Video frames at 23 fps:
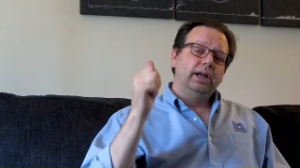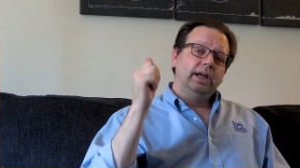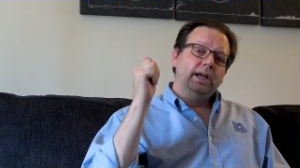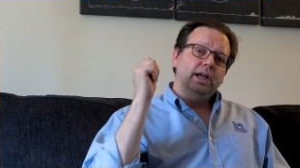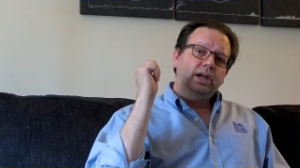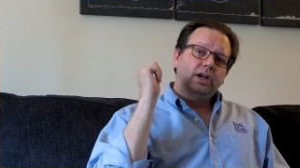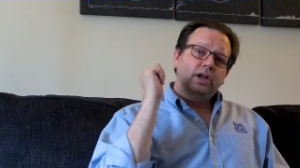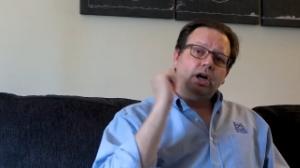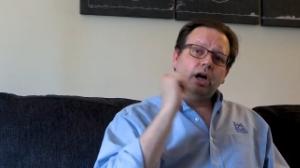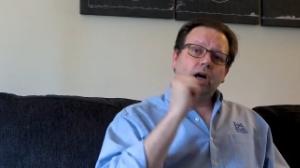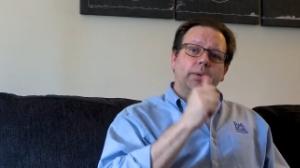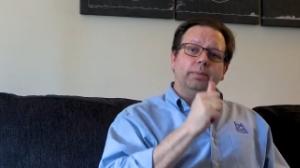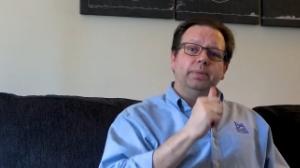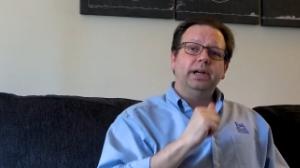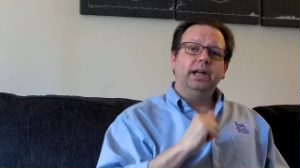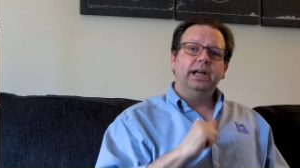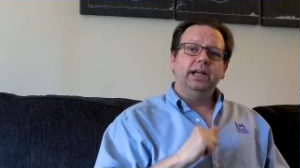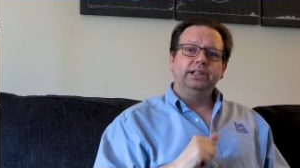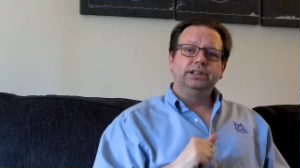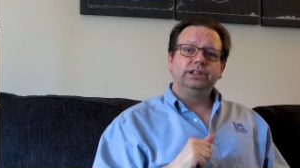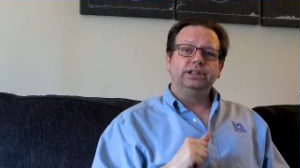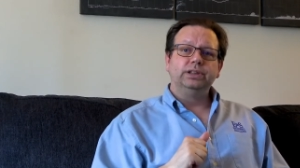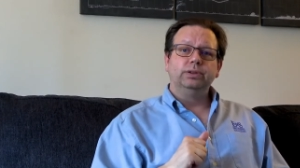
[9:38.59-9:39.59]
in
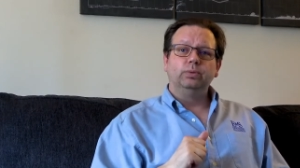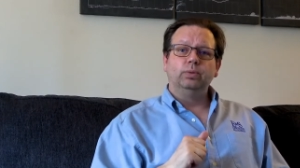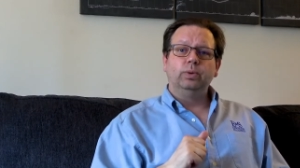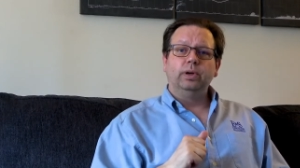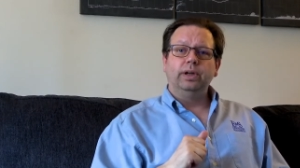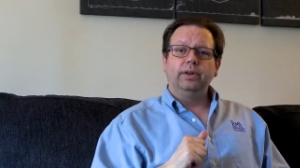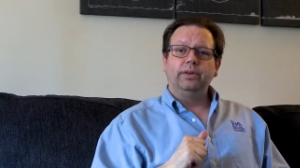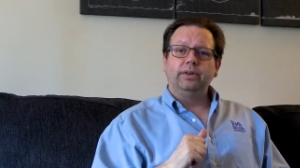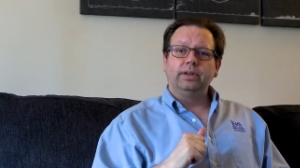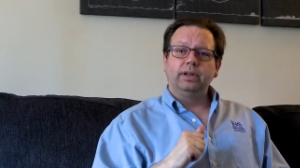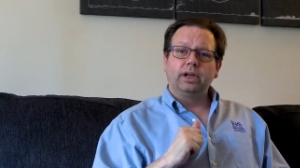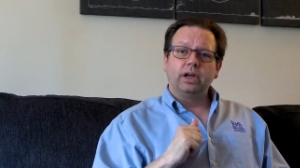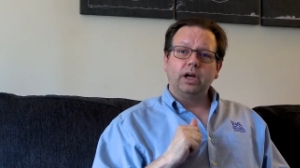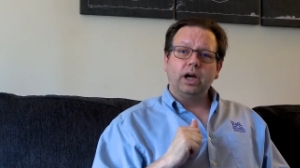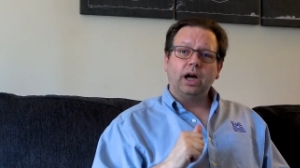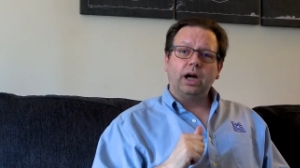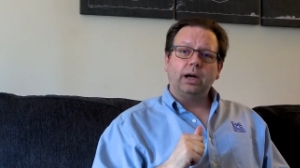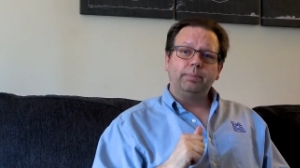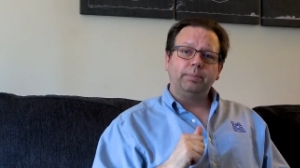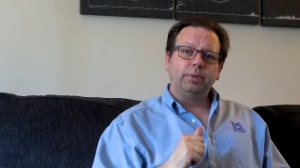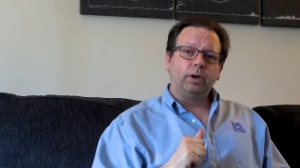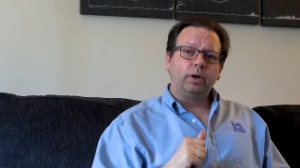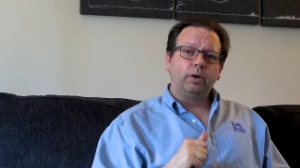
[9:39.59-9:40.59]
combination with the
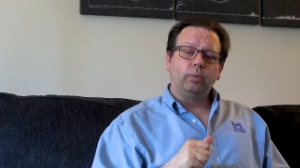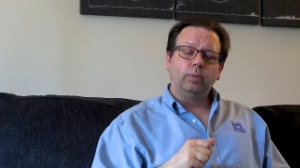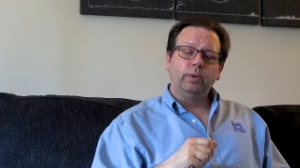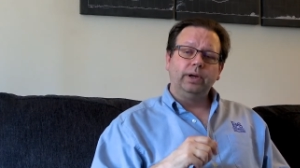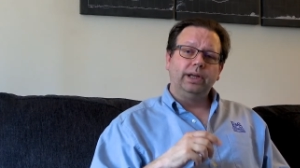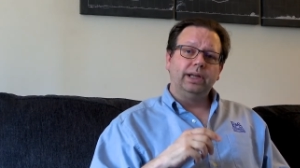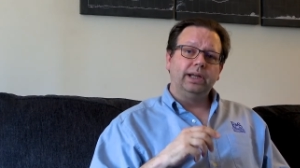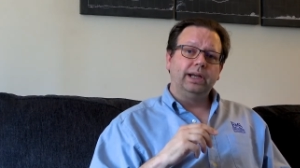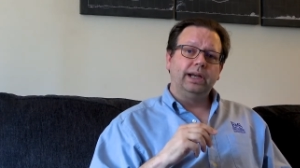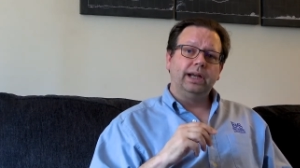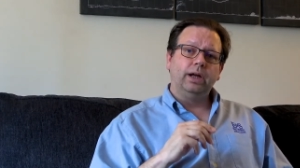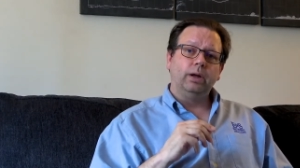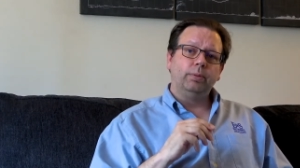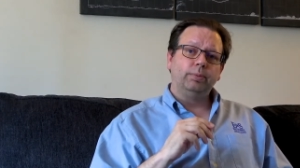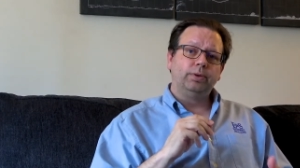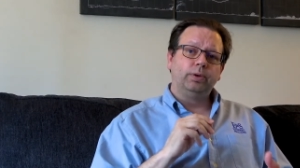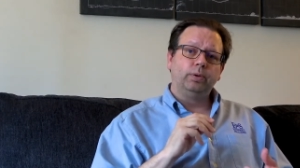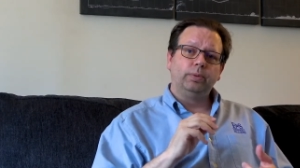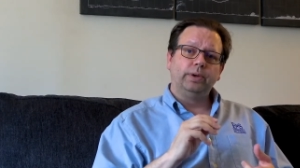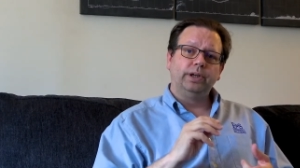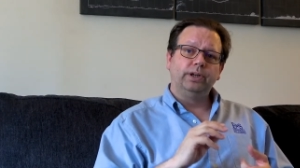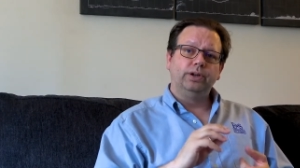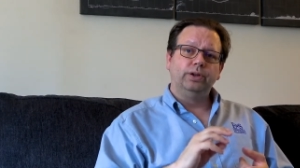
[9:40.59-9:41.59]
copper, we can help
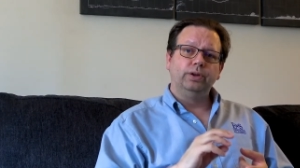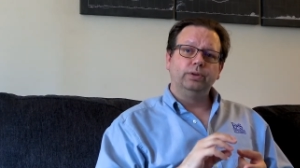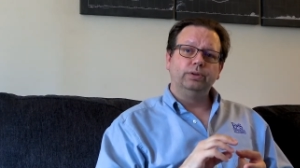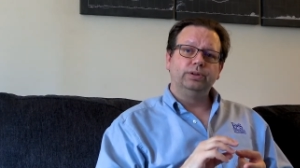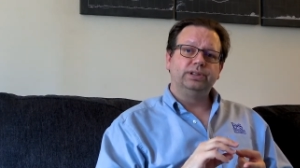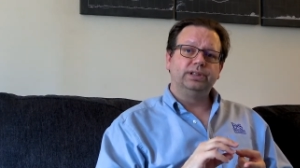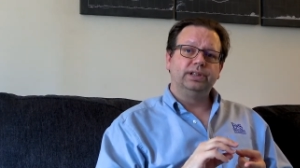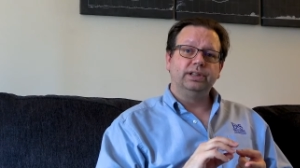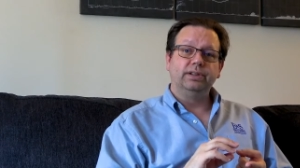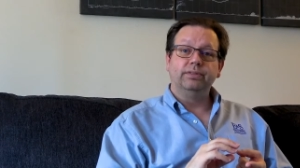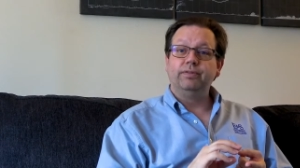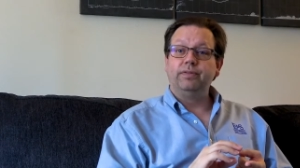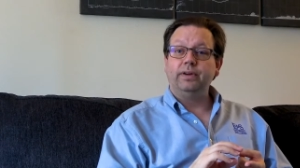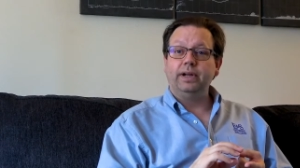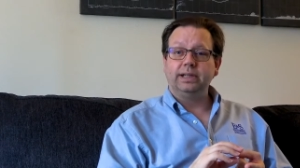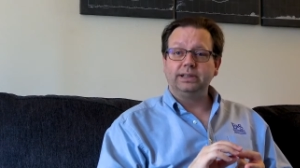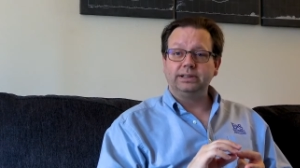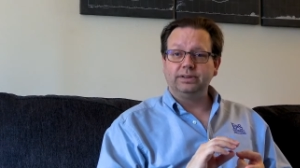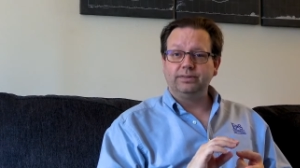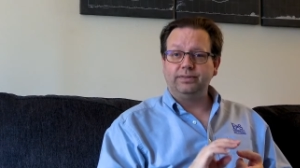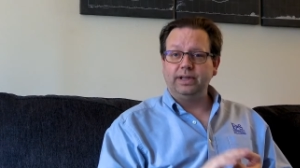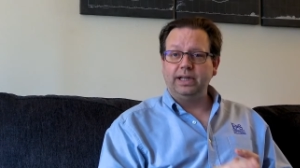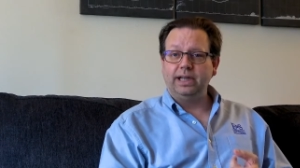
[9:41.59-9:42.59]
to reduce the
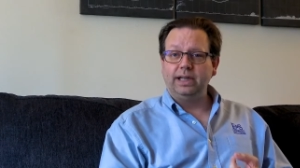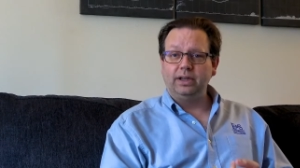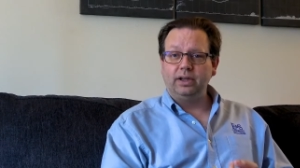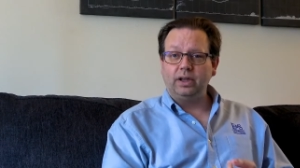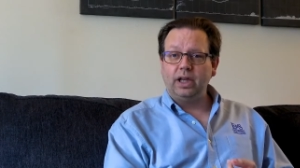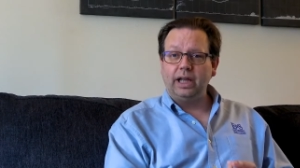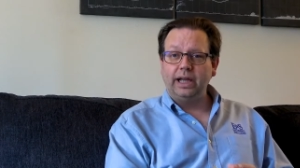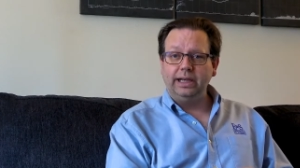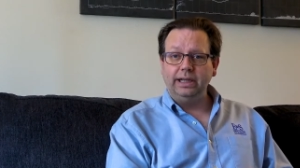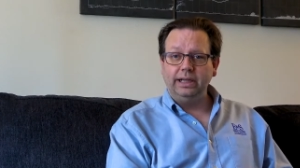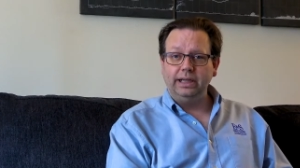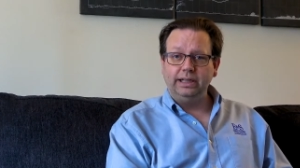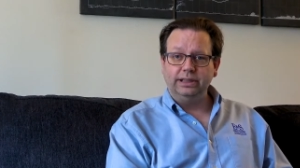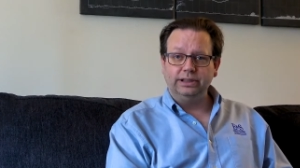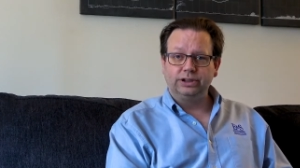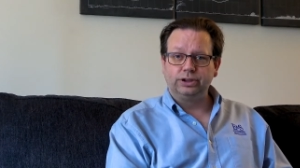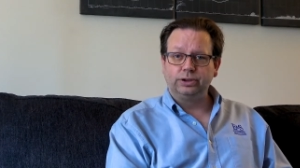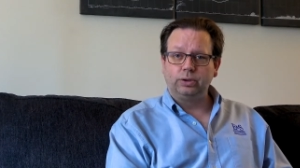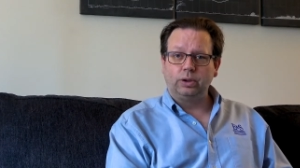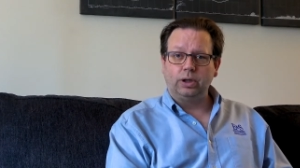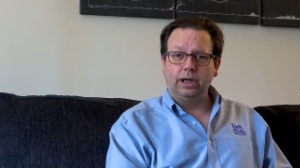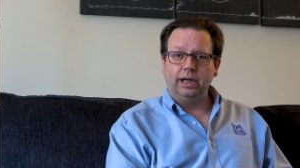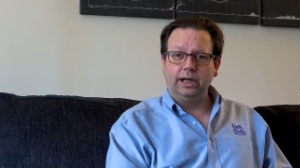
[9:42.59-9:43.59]
effects of that lightning
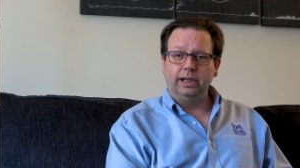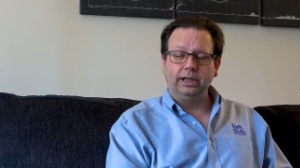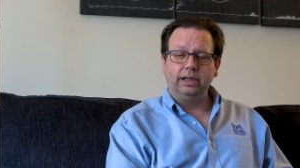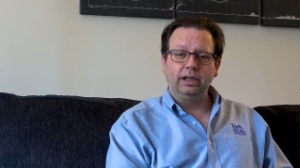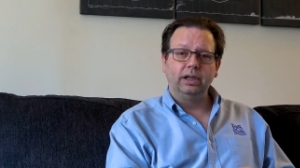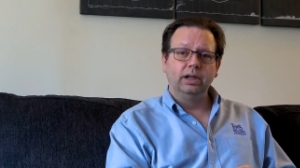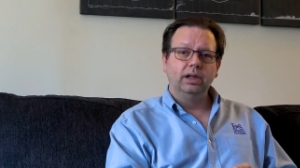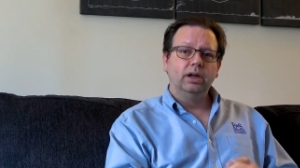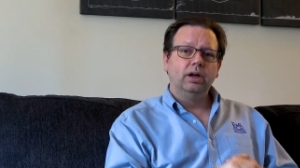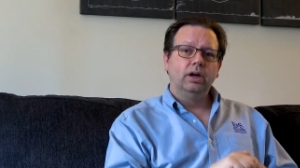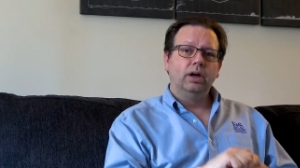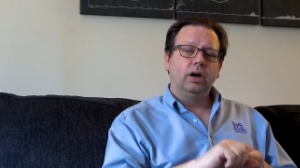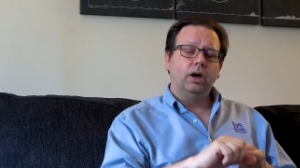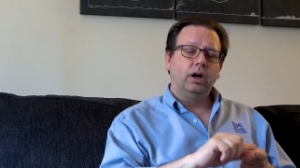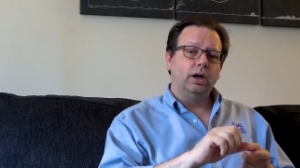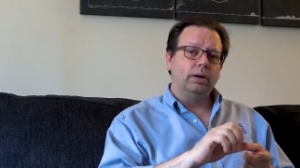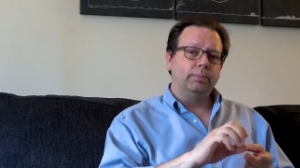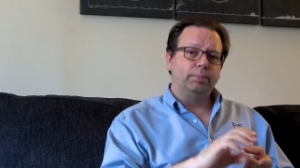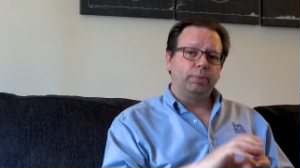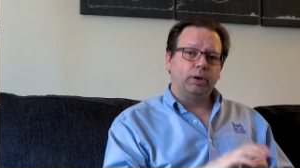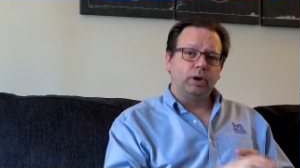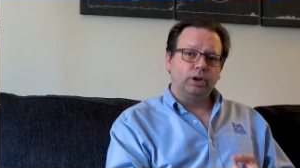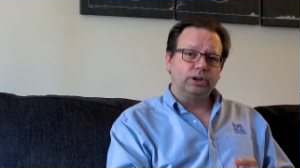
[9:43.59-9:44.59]
strike
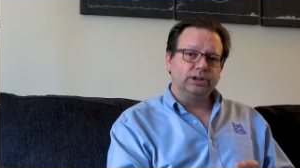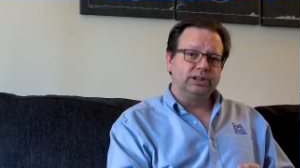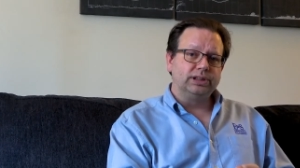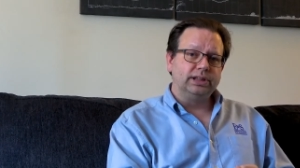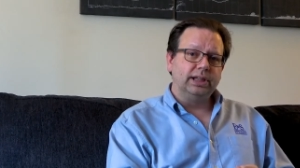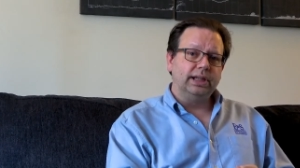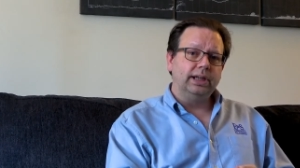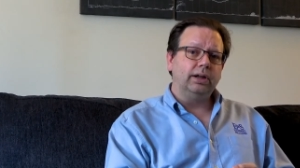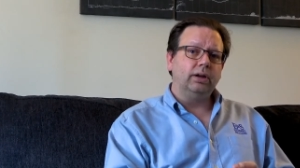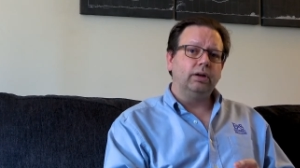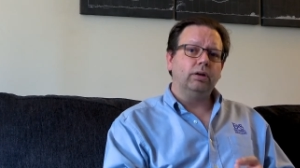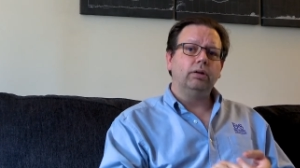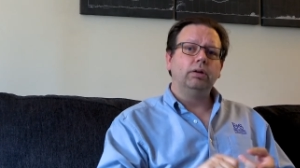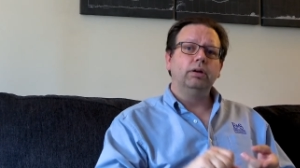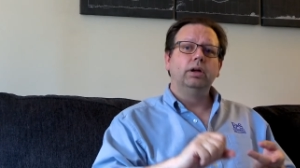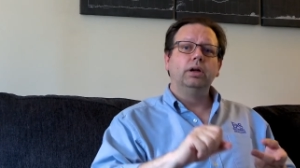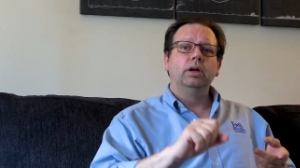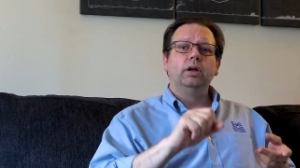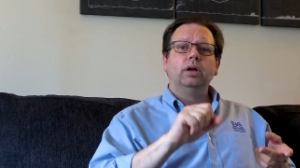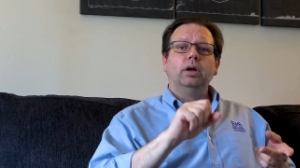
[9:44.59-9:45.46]
on personnel,